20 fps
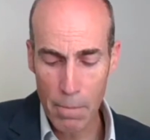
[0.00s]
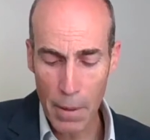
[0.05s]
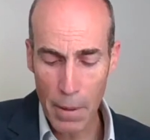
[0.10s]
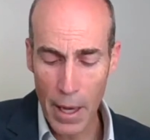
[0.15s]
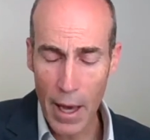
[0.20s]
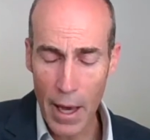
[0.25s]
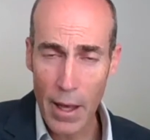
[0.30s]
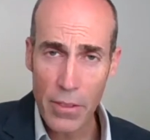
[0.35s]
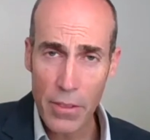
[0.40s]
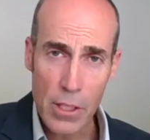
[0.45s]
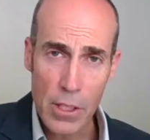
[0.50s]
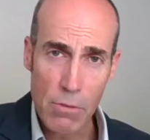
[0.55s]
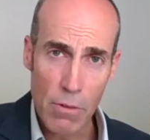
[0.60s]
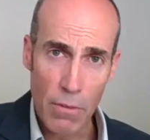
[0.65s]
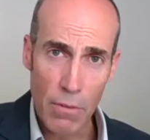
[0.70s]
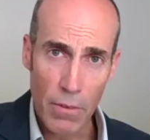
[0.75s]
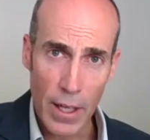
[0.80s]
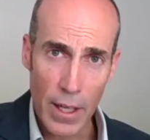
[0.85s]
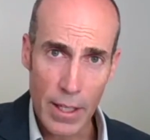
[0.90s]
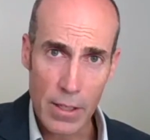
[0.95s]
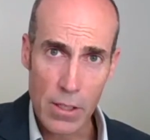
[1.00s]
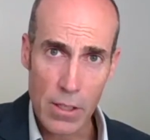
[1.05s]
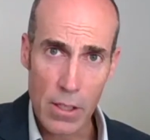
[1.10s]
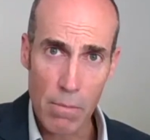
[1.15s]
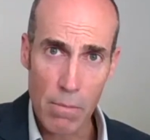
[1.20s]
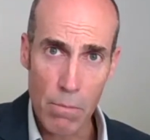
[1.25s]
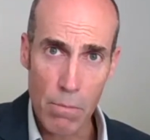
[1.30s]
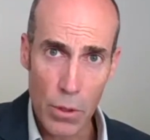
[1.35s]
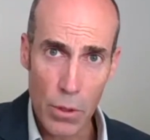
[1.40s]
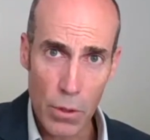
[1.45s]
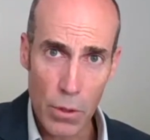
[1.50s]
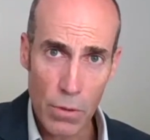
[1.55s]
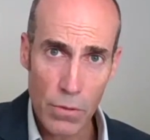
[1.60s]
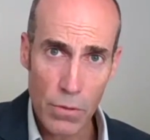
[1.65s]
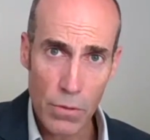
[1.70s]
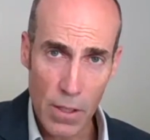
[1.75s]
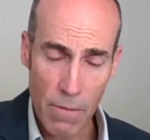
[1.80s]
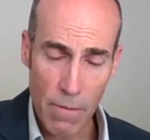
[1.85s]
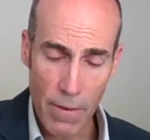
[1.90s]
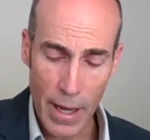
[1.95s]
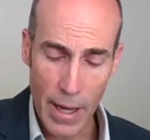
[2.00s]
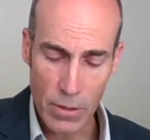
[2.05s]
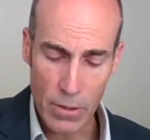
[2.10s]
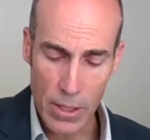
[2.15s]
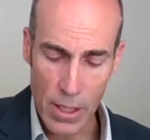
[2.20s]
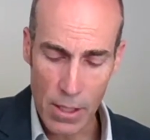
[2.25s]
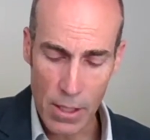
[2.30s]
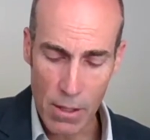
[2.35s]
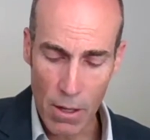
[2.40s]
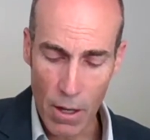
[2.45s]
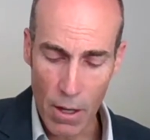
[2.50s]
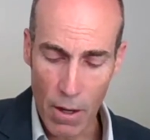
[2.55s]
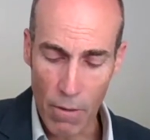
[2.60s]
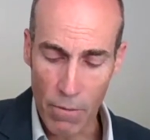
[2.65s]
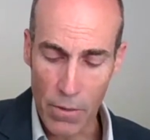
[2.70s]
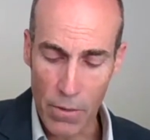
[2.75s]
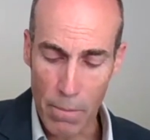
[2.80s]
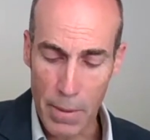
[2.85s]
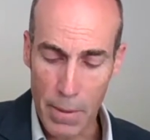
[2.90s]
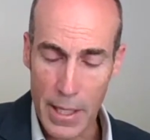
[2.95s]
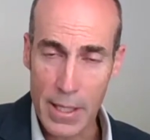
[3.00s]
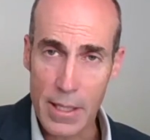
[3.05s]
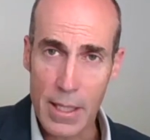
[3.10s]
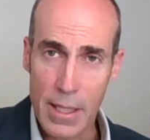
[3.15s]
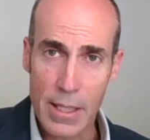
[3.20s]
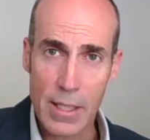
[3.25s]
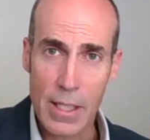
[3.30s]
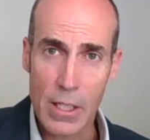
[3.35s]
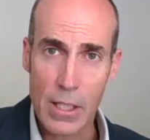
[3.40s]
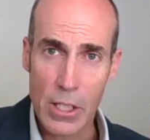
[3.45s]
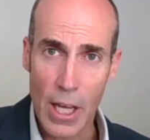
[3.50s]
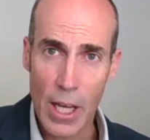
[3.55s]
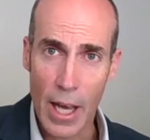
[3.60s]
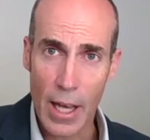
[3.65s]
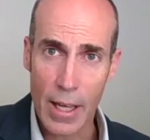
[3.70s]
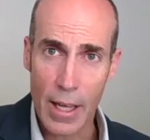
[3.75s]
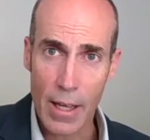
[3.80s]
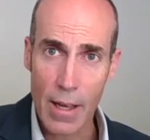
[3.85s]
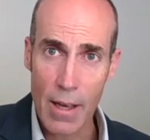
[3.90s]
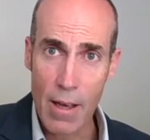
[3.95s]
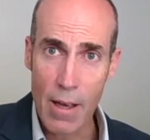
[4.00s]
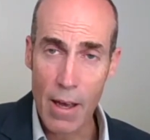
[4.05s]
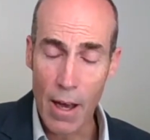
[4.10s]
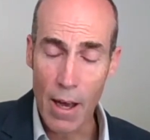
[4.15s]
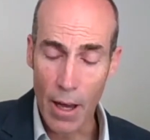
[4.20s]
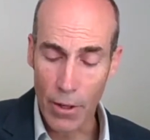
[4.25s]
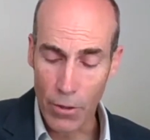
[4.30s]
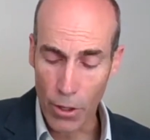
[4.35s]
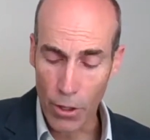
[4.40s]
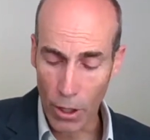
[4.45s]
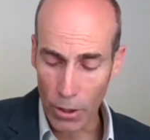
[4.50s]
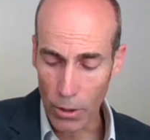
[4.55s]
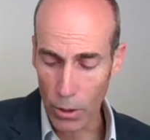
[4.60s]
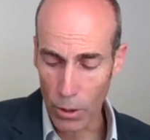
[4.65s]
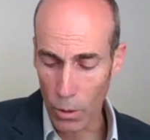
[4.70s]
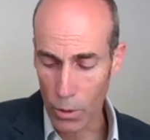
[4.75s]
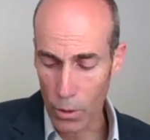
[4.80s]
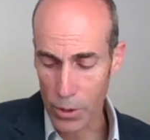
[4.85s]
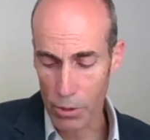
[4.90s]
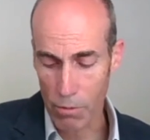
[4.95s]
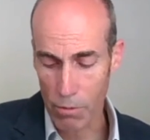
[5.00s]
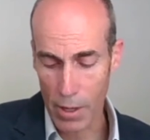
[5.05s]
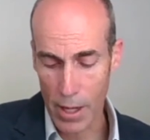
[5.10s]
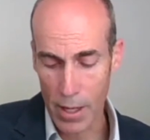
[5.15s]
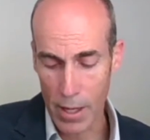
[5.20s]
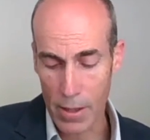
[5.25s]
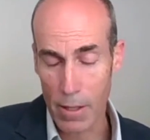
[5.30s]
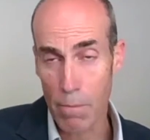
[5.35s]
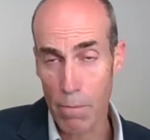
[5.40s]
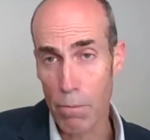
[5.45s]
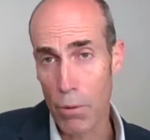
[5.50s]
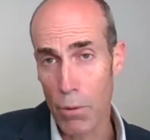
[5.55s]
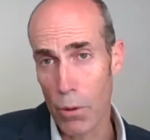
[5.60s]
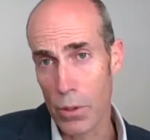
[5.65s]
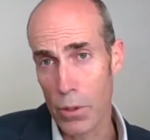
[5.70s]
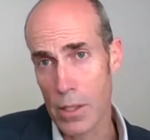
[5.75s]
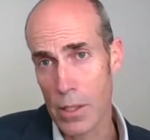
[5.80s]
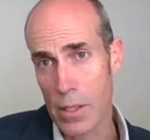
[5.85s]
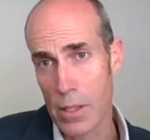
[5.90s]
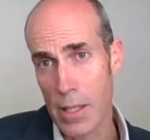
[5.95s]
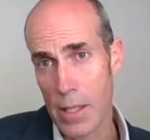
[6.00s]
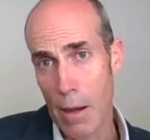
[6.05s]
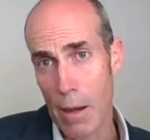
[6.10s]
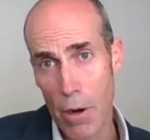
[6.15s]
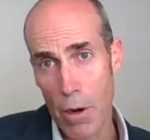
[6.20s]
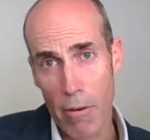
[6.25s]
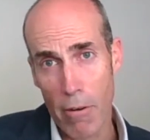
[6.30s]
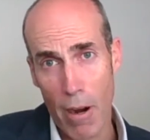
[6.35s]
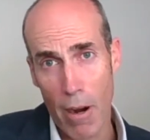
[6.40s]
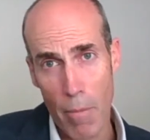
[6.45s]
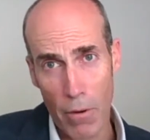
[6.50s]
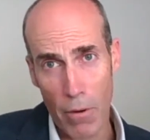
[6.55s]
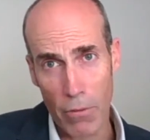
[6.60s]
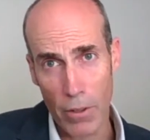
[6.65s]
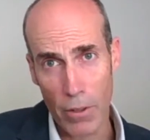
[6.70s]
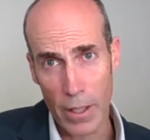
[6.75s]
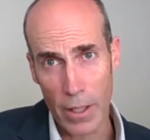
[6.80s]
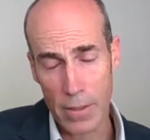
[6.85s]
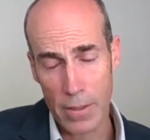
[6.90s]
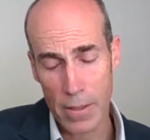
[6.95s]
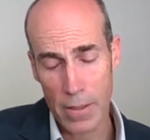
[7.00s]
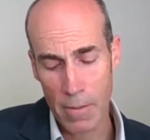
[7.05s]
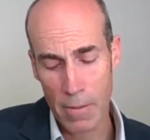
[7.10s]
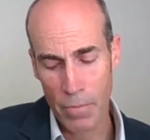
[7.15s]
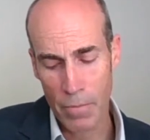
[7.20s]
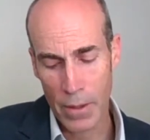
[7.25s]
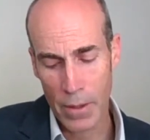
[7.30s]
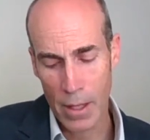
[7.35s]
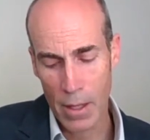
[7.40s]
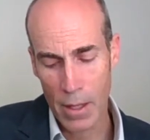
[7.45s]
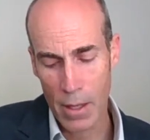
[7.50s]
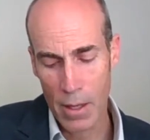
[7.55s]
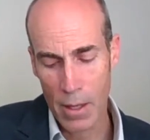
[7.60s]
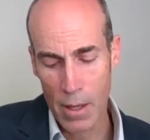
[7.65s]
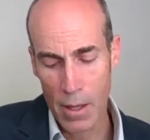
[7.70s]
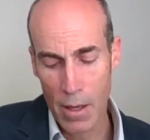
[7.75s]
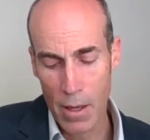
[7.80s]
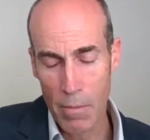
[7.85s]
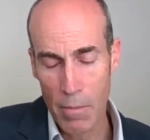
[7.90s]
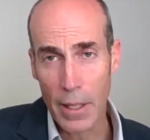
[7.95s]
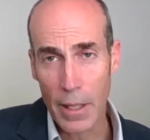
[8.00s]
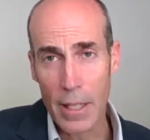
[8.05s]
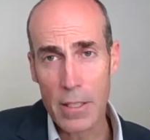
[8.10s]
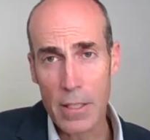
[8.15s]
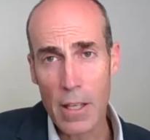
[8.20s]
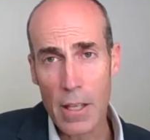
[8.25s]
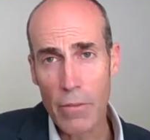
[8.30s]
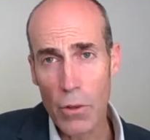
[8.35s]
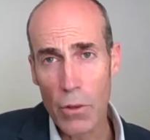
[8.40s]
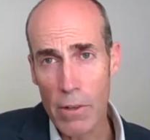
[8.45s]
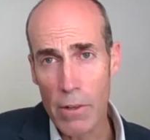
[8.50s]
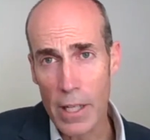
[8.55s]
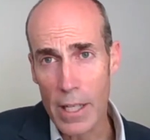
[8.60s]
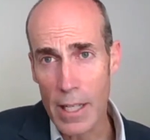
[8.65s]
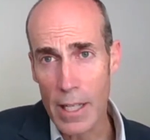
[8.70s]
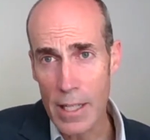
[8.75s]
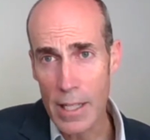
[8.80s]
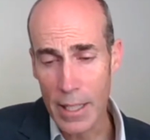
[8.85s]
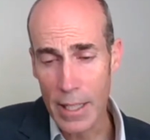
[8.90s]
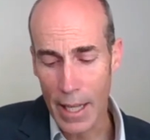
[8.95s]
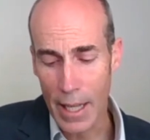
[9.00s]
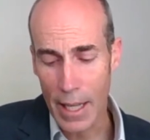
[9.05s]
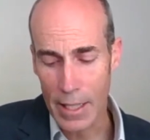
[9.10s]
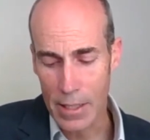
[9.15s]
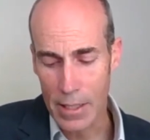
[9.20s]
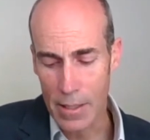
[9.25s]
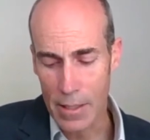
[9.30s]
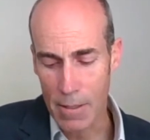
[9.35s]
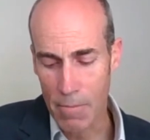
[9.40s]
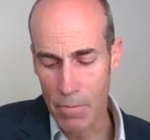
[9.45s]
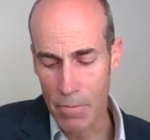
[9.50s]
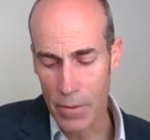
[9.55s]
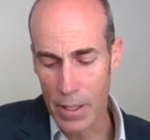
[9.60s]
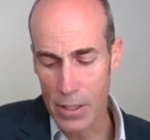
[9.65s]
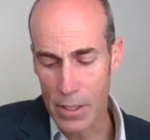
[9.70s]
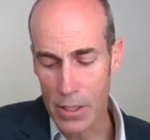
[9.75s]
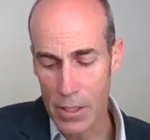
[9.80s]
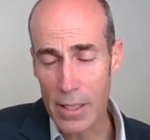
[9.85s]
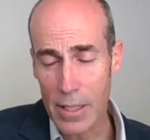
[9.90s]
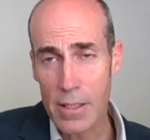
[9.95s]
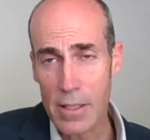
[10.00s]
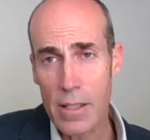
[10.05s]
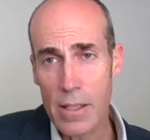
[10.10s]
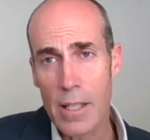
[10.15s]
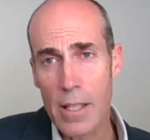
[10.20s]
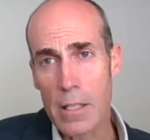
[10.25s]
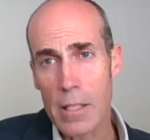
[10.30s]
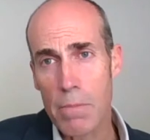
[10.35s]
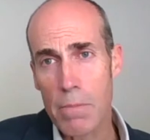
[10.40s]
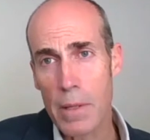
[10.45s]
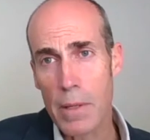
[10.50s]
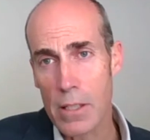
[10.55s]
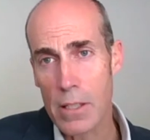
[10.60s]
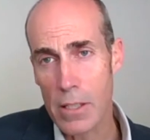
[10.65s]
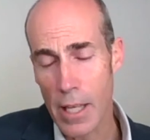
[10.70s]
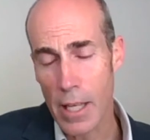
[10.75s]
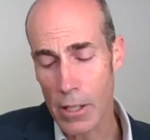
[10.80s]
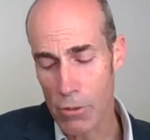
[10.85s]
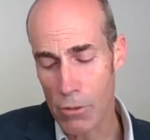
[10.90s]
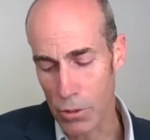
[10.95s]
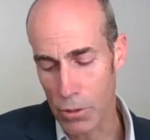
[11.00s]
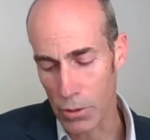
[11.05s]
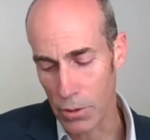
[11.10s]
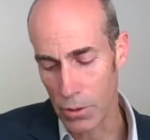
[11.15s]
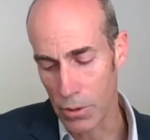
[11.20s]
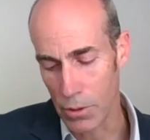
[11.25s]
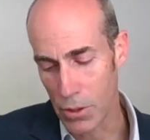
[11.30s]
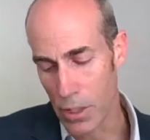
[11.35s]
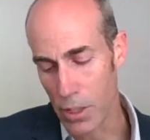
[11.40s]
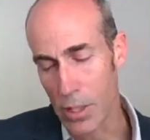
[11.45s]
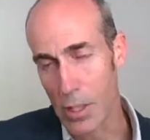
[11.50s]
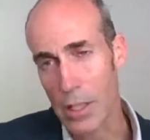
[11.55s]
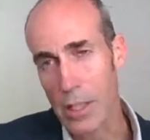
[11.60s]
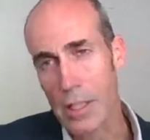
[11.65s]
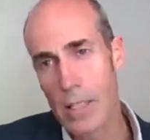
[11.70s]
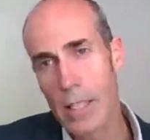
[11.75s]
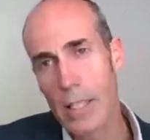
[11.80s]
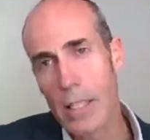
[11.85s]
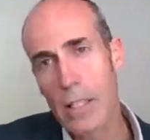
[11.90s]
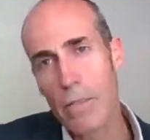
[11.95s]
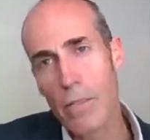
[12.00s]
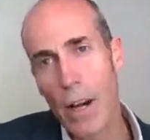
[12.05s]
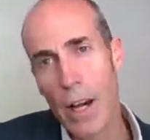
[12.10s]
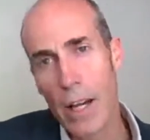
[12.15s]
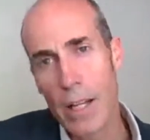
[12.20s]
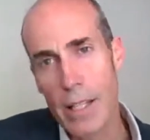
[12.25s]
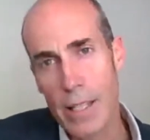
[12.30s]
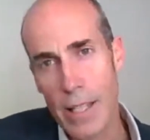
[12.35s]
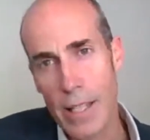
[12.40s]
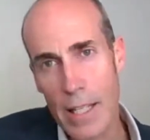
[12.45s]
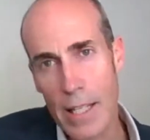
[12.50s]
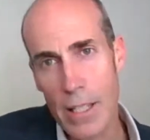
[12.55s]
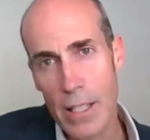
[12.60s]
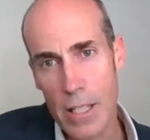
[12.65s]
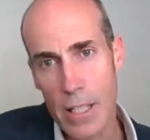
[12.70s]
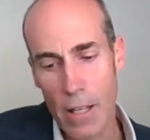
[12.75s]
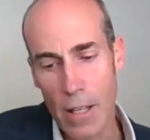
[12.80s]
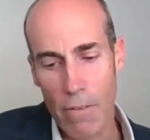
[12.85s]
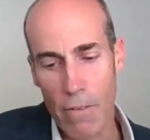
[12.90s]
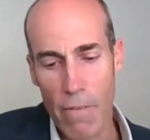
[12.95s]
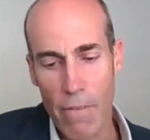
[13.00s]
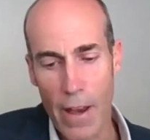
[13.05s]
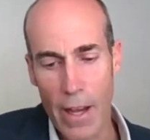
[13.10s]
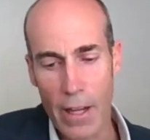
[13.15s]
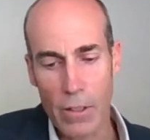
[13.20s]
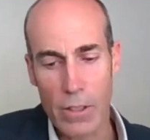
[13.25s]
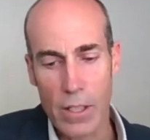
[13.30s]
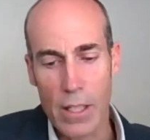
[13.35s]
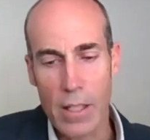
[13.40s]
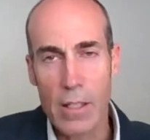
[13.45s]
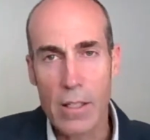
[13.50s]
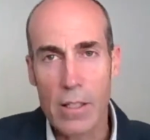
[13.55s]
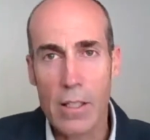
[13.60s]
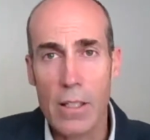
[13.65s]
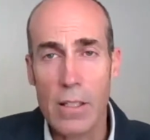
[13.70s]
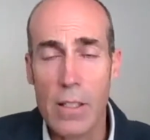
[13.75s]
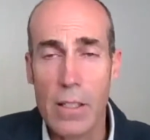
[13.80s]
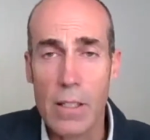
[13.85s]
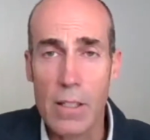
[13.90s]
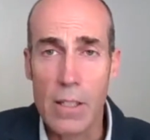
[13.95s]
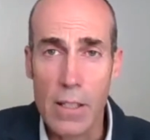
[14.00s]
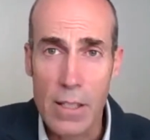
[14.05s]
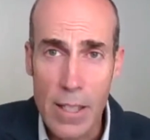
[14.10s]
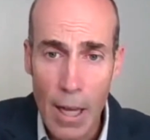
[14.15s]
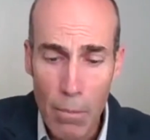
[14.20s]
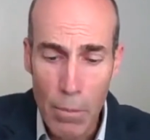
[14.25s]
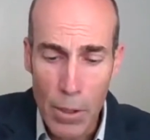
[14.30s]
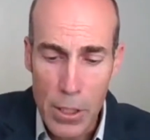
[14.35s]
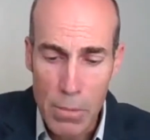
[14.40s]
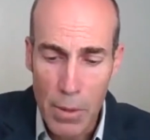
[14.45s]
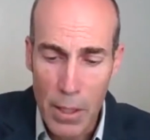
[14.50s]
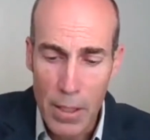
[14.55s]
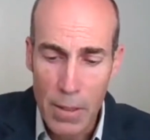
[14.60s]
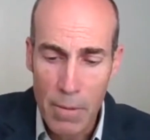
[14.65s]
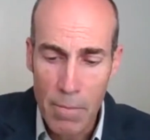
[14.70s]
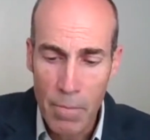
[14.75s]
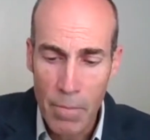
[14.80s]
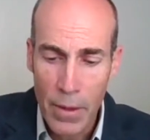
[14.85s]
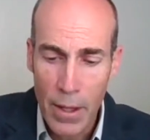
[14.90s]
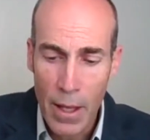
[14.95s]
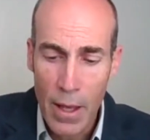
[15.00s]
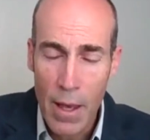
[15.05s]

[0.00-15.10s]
In part, this reflects the move to the faculty of the BCCJ, a non-law degree that broadens our program offerings. But as I've already indicated, justice has been central to the distinctive identity of the faculty since its establishment,